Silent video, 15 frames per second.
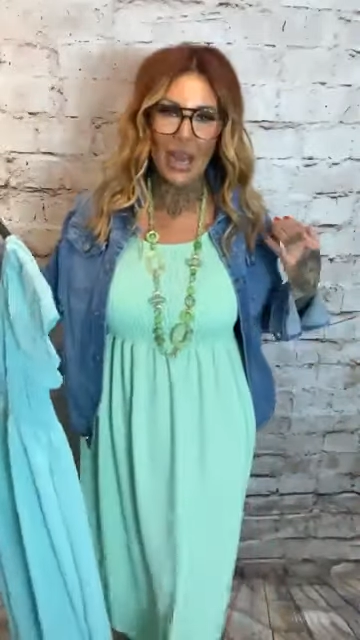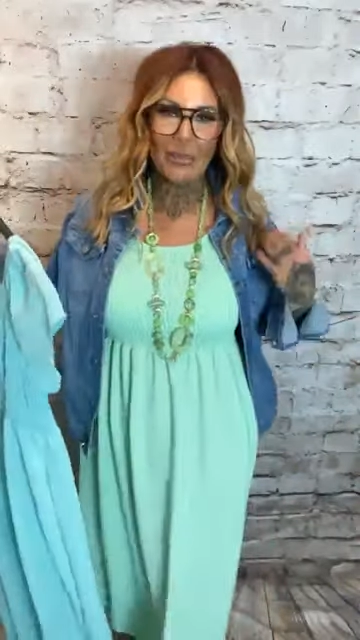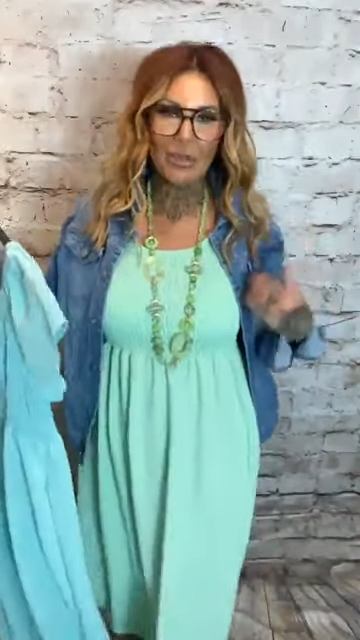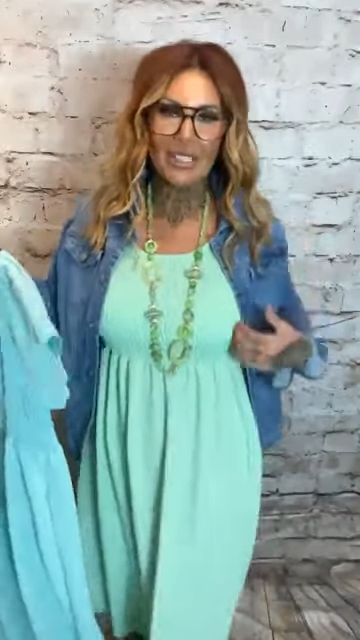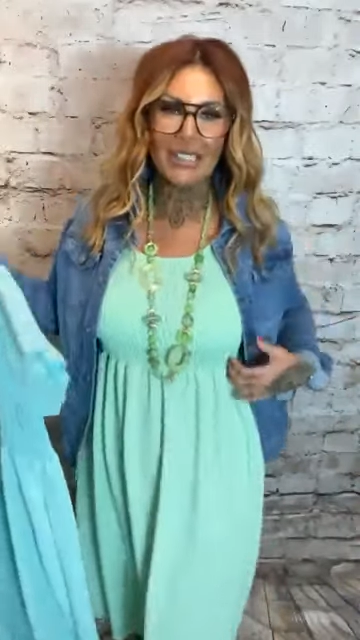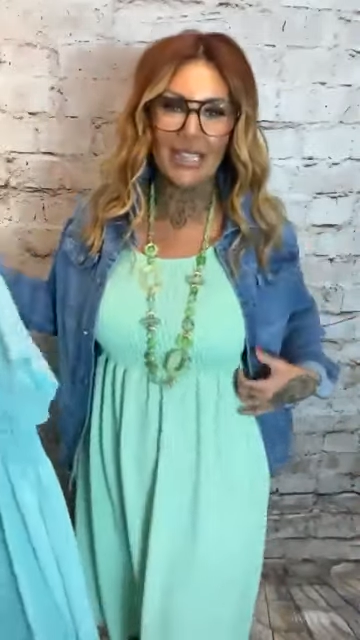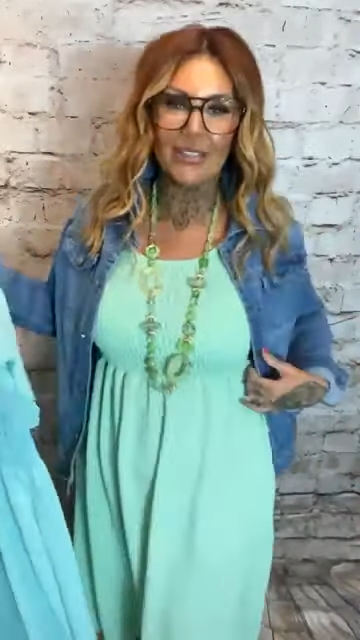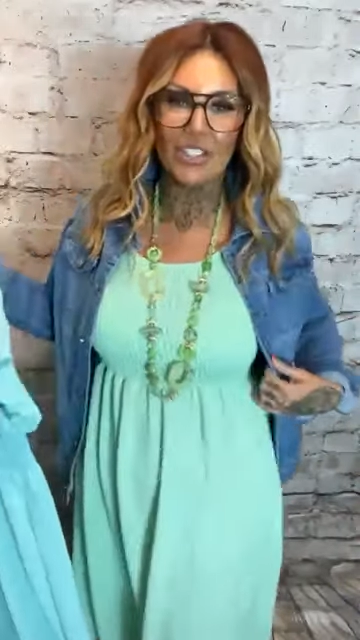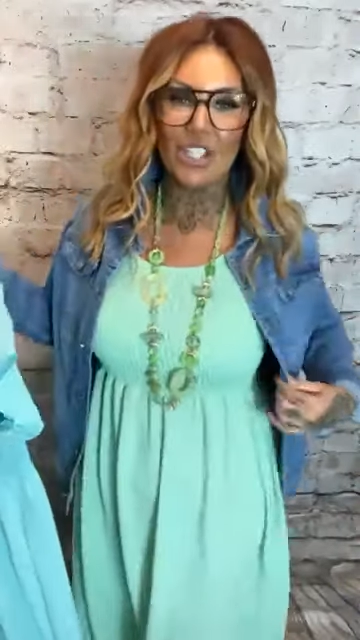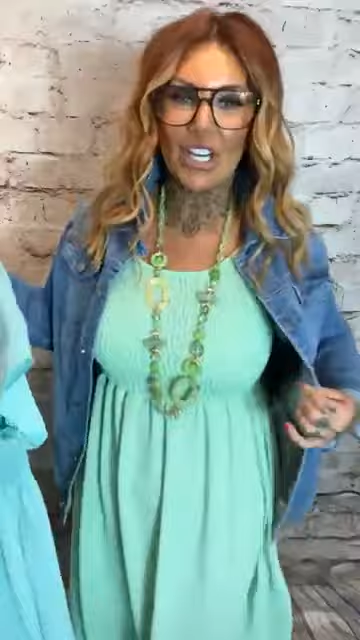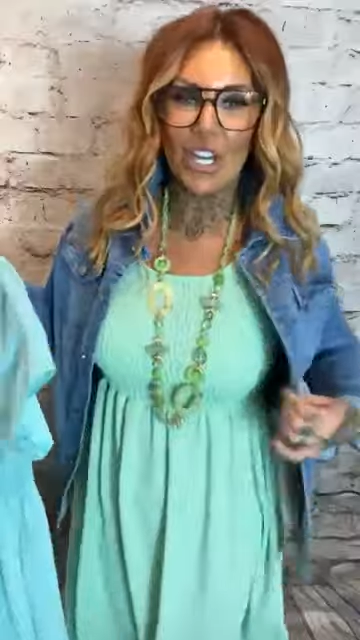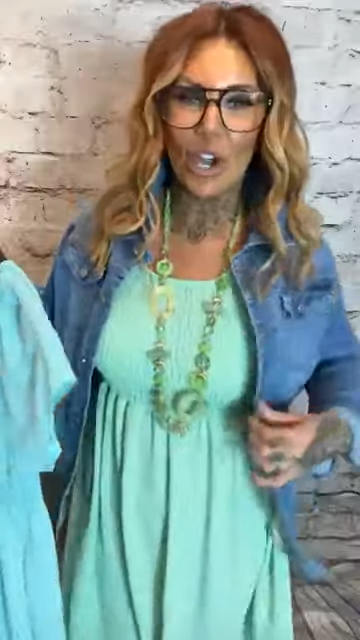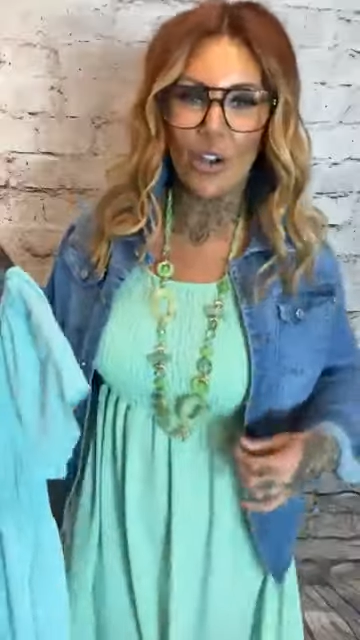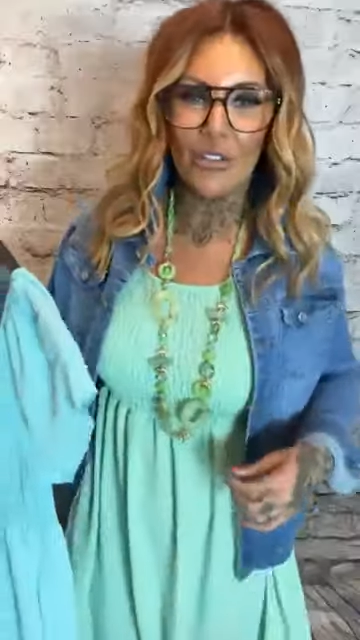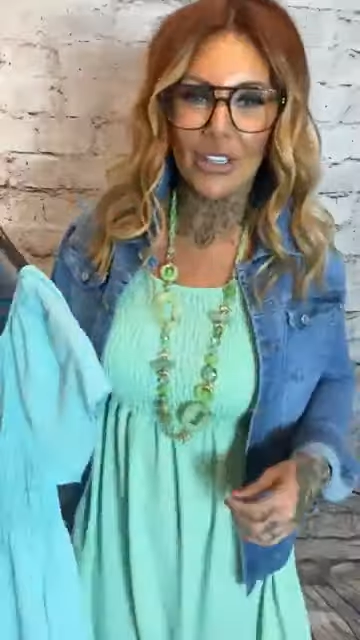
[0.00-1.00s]
I'm going to take the
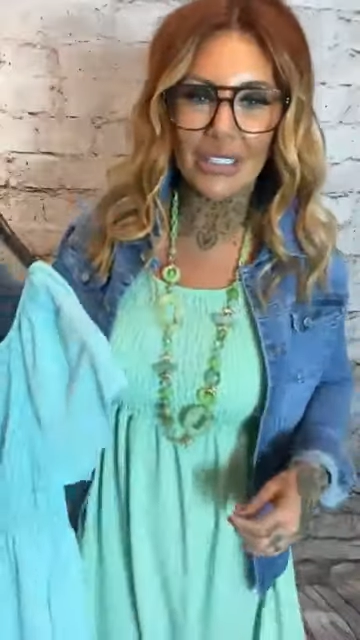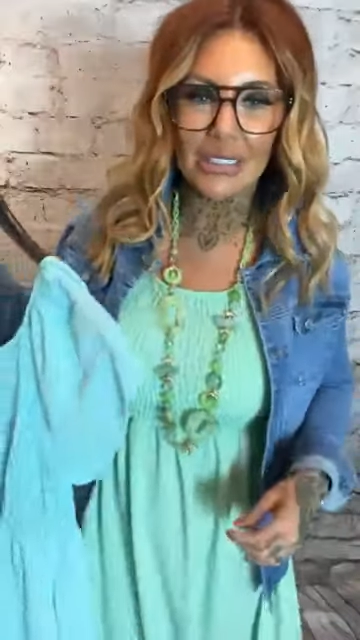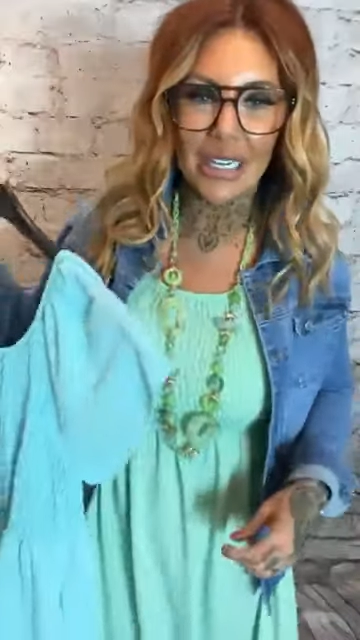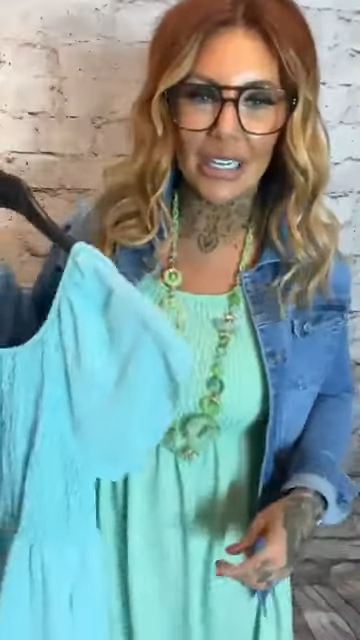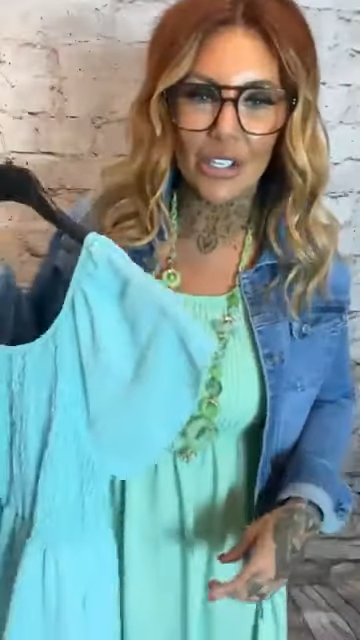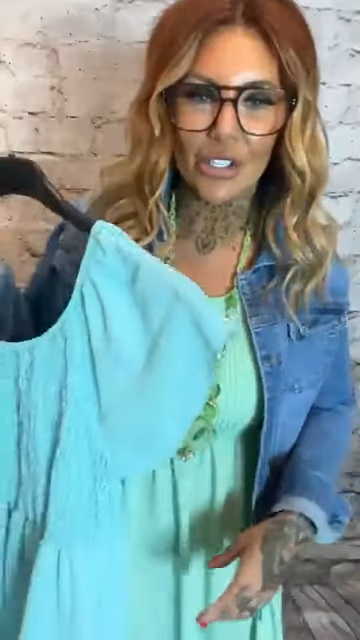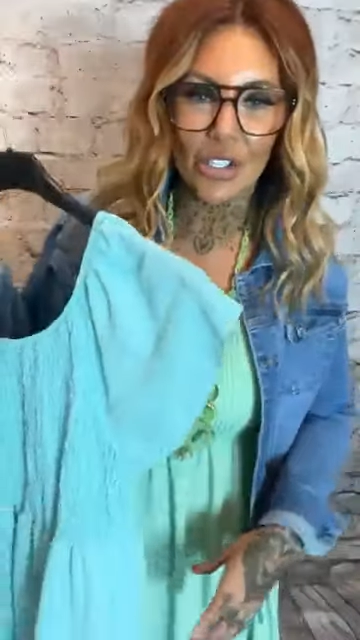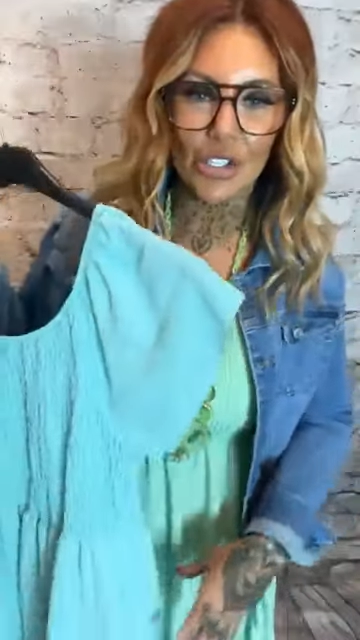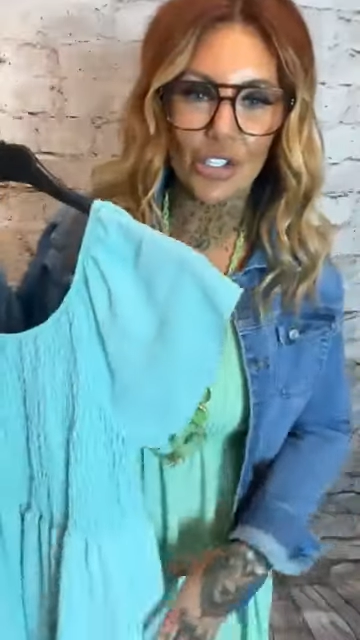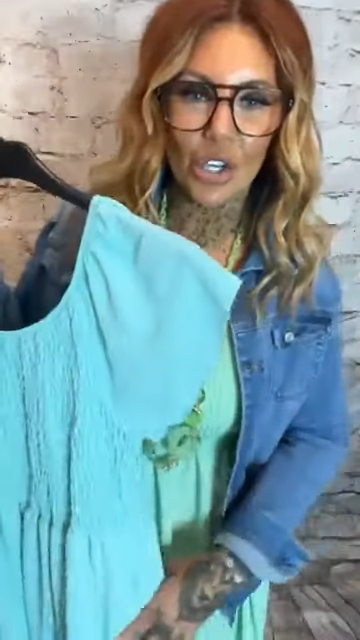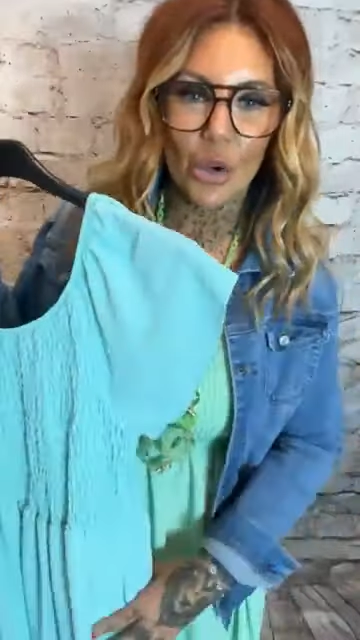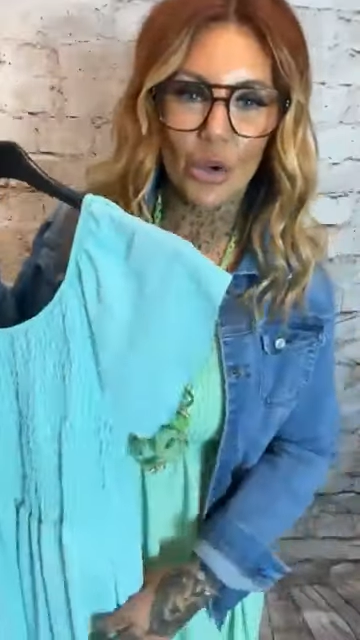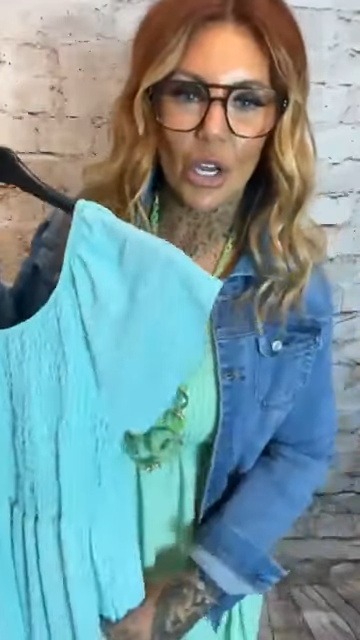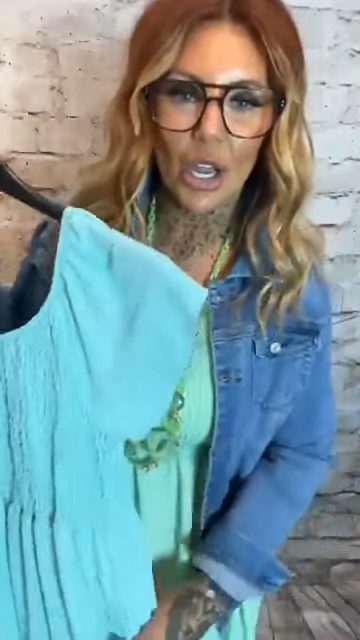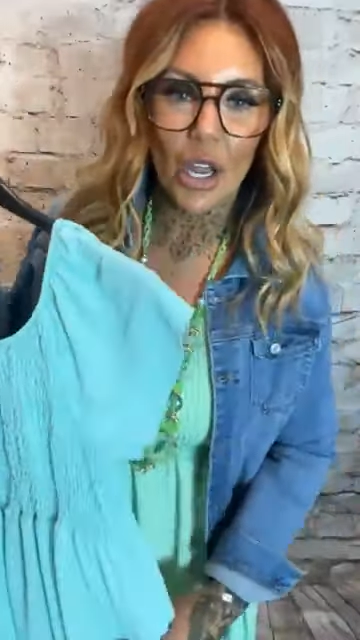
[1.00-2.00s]
jacket off in a second and
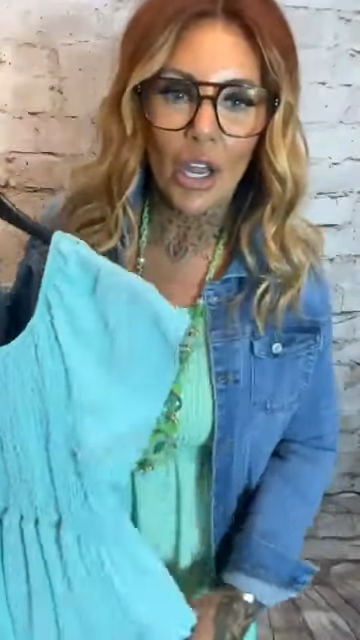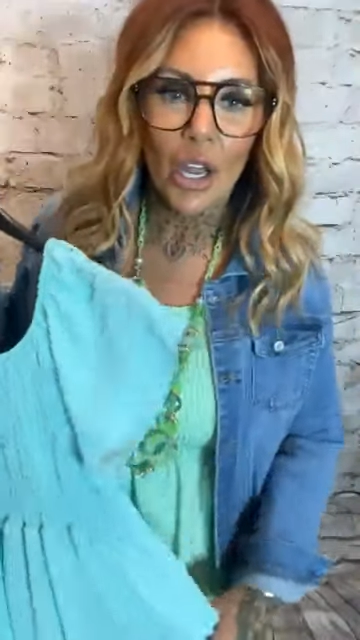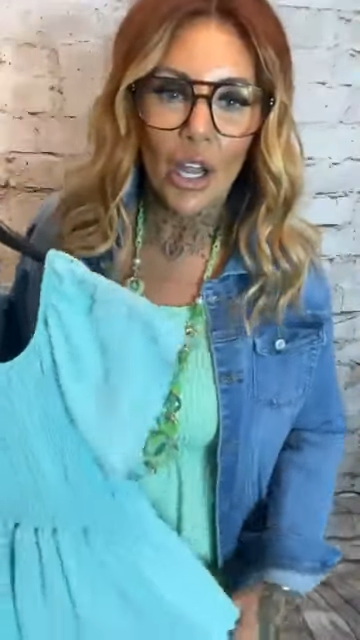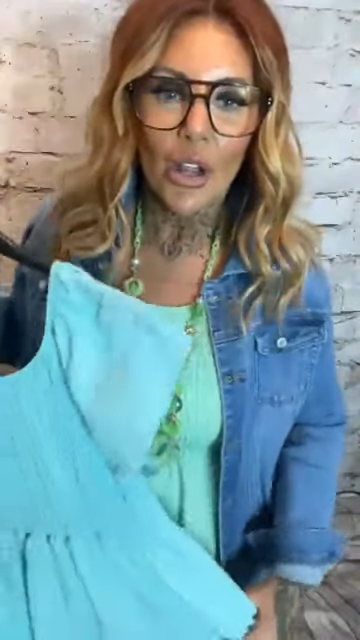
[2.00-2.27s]
show you.